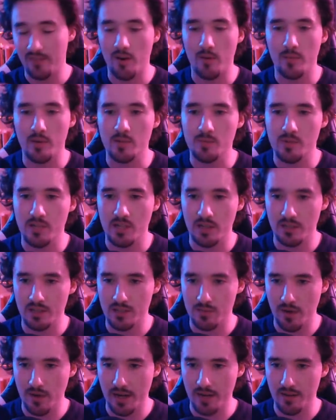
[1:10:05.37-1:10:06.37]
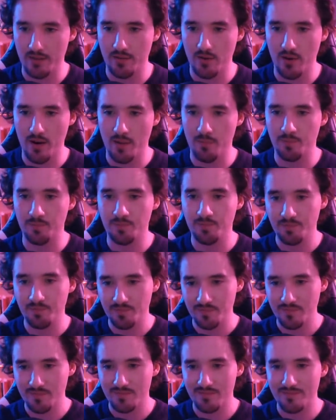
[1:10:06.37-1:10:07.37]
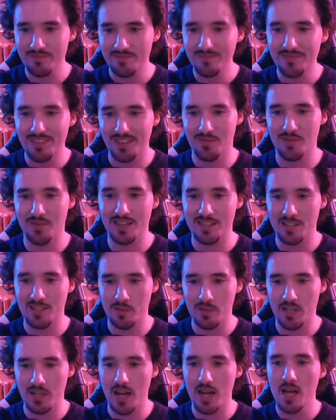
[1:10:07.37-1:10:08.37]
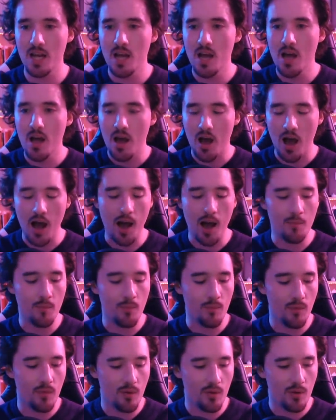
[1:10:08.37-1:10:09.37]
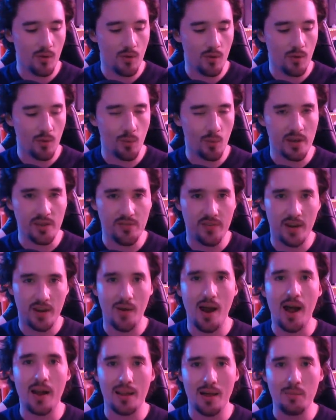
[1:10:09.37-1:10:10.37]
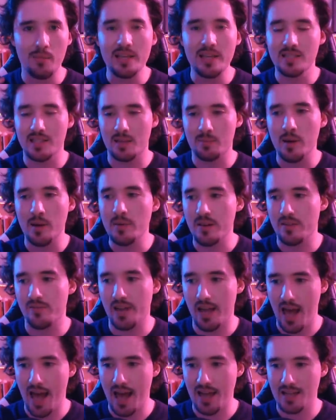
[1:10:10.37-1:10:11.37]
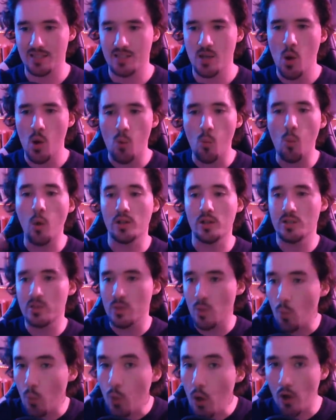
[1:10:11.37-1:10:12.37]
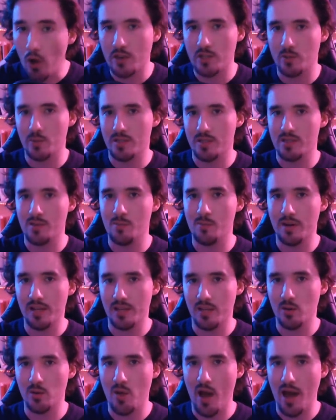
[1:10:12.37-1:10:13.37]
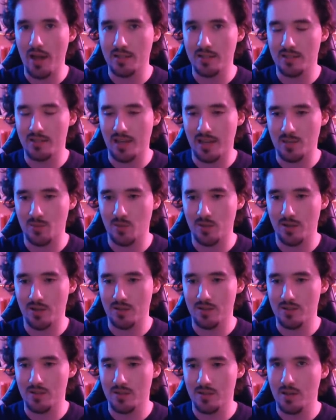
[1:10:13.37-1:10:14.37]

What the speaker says: much, Michelle Disraeli, for that super chat. What you figure out that means is like public figure X once worked with somebody who hates sex workers.